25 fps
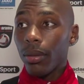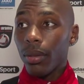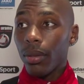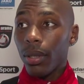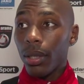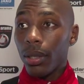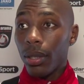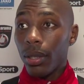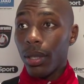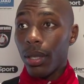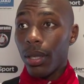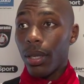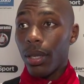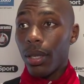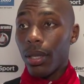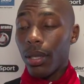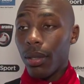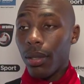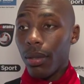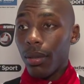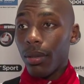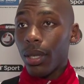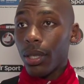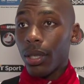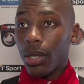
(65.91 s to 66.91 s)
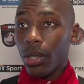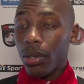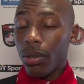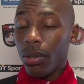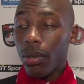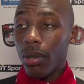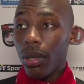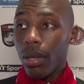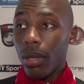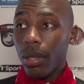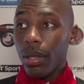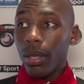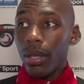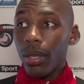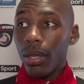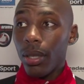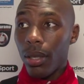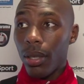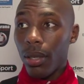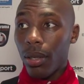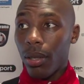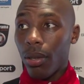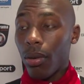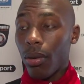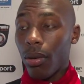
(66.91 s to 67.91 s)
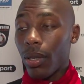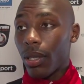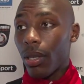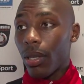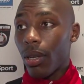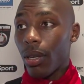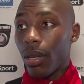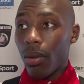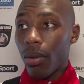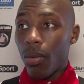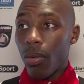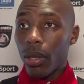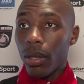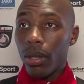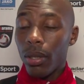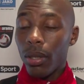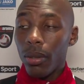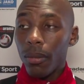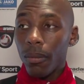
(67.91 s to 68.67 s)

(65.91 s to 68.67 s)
That's a scoreline that I always like, 1-0.